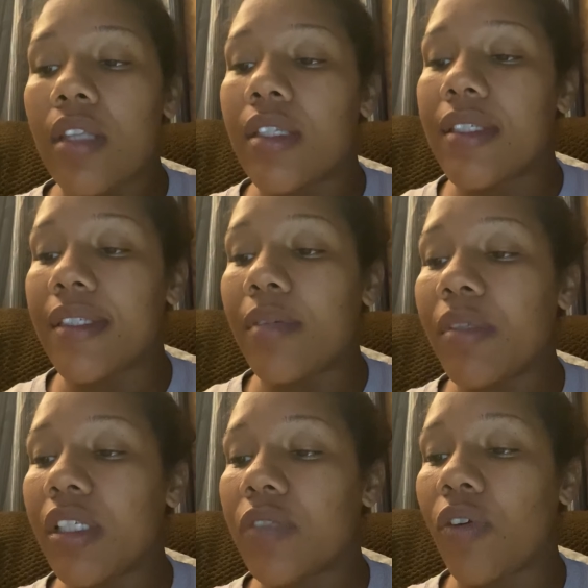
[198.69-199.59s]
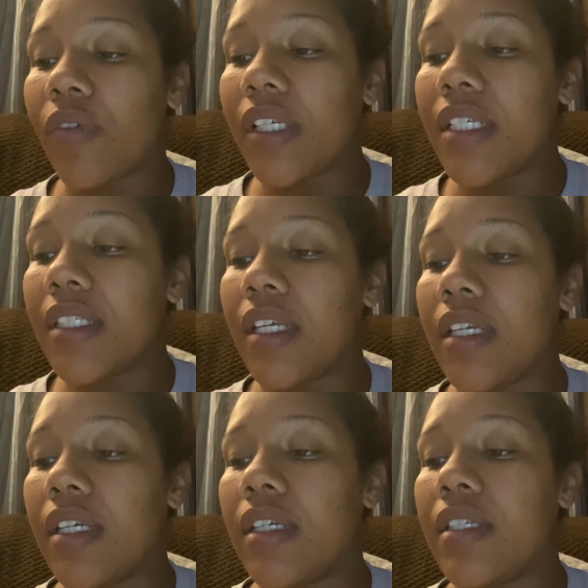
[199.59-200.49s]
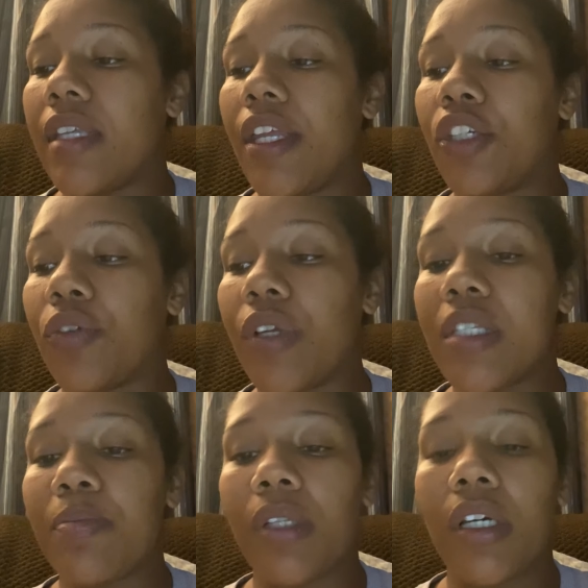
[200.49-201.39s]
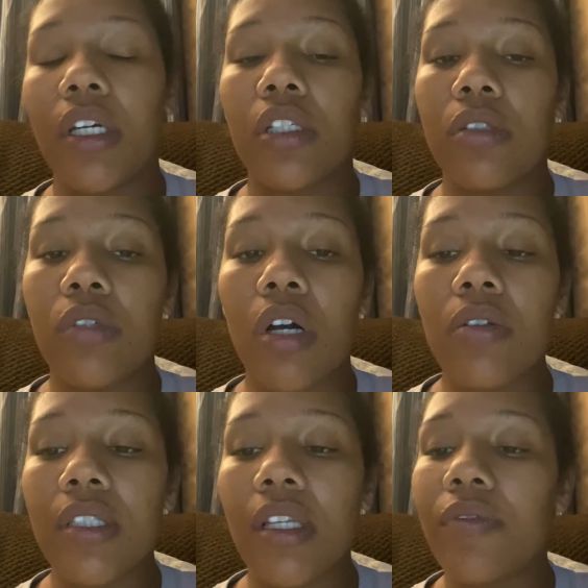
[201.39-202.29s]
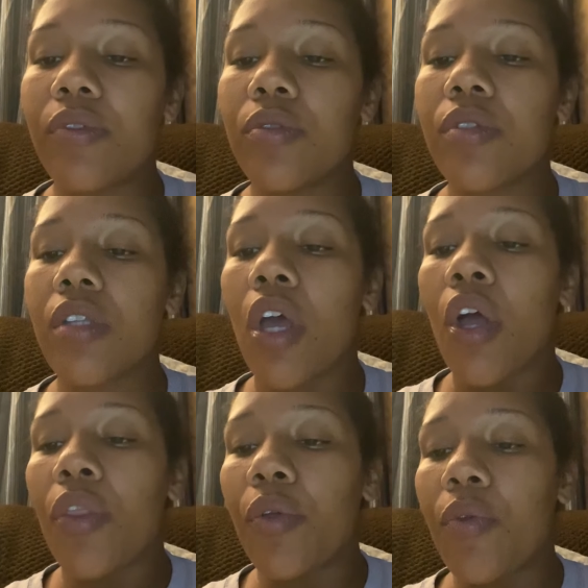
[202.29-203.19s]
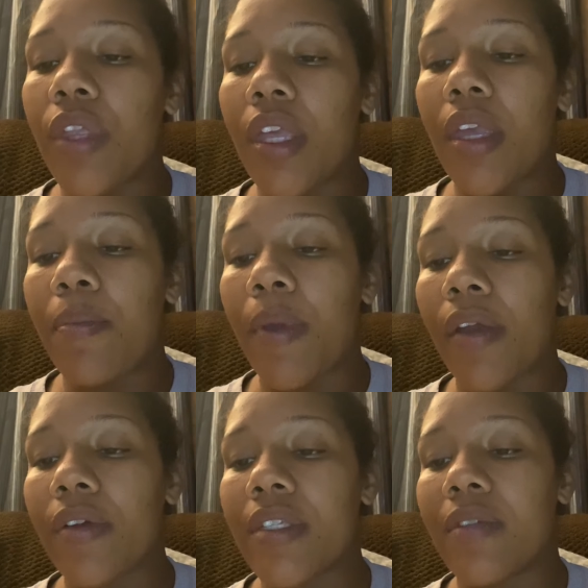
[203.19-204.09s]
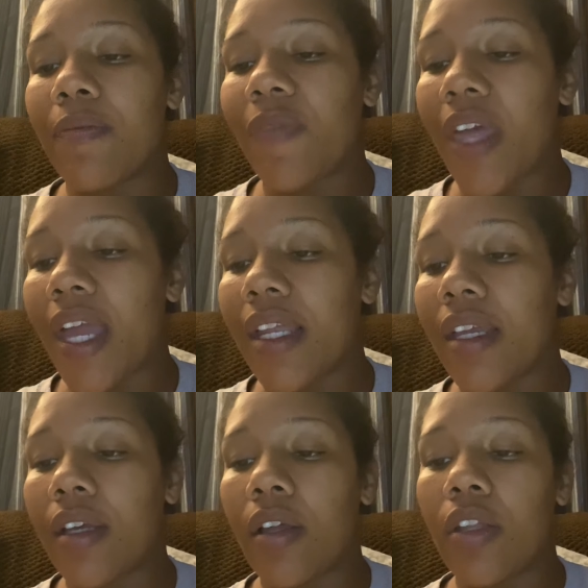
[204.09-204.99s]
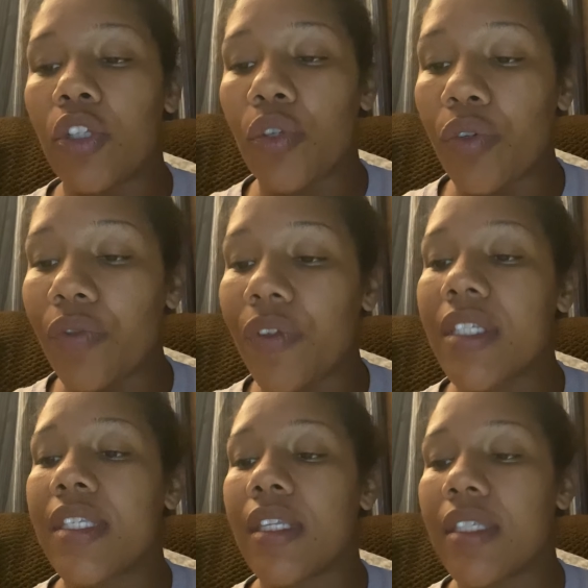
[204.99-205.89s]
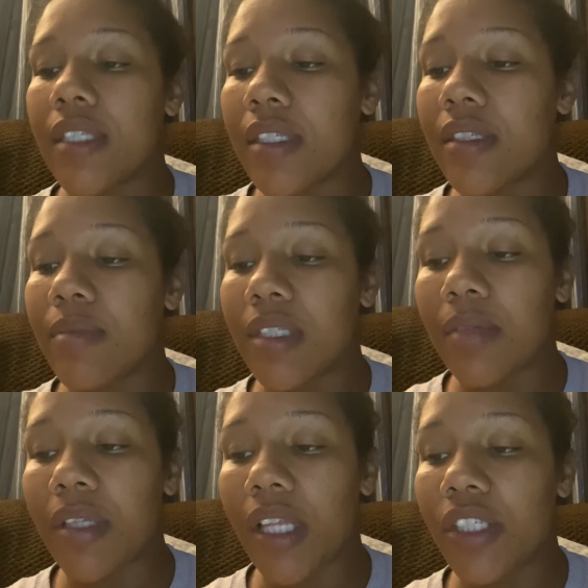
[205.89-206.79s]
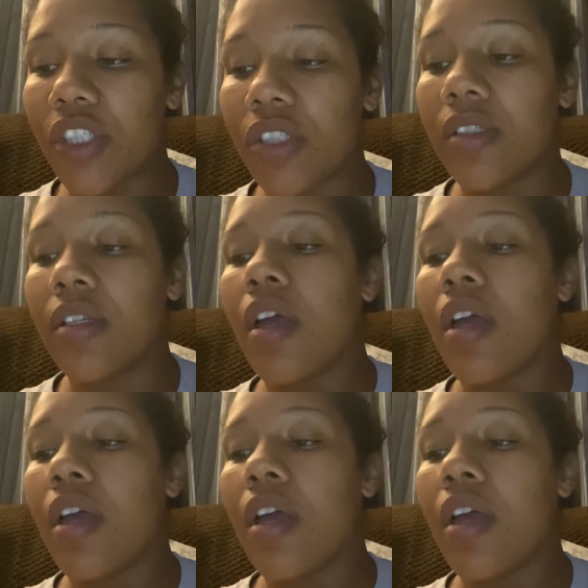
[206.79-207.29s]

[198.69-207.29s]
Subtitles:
The stimulus for release is increased blood glucose levels through the parasympathetic nervous system stimulation.